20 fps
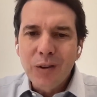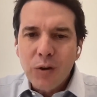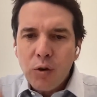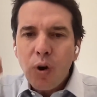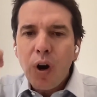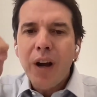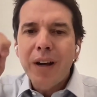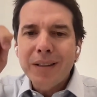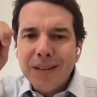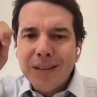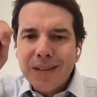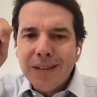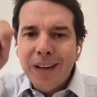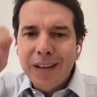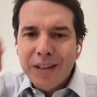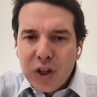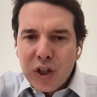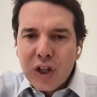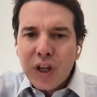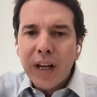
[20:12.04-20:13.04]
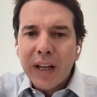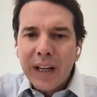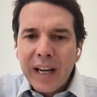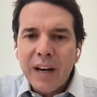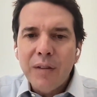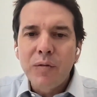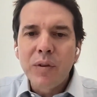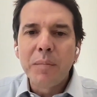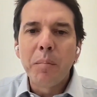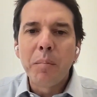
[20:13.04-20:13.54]
cross and check
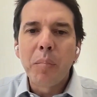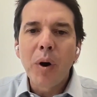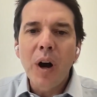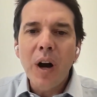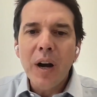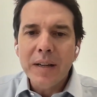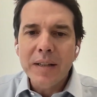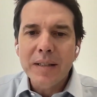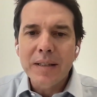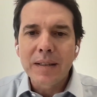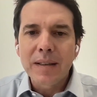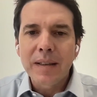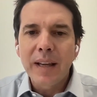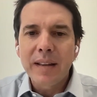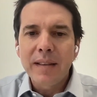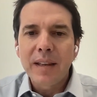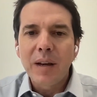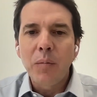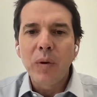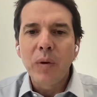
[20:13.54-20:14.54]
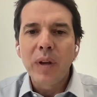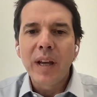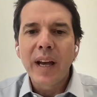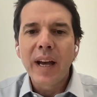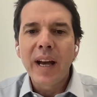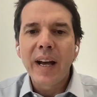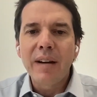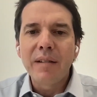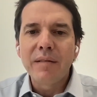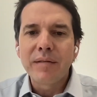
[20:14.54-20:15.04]
every box that we
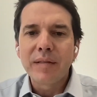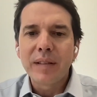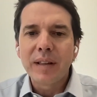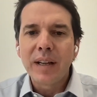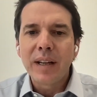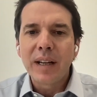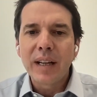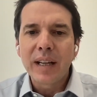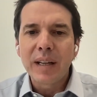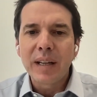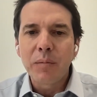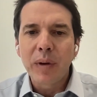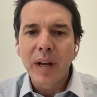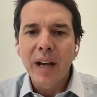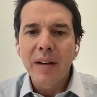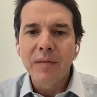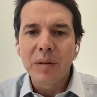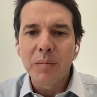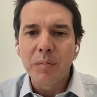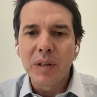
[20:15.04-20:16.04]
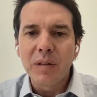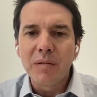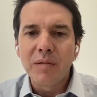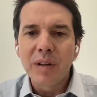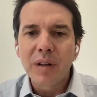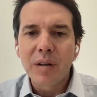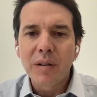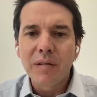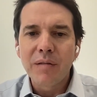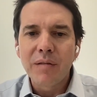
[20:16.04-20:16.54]
have. And we have to be
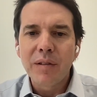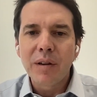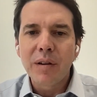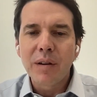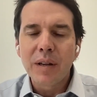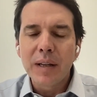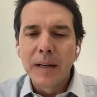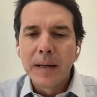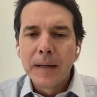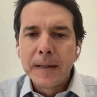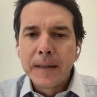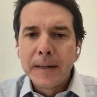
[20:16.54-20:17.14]
very, very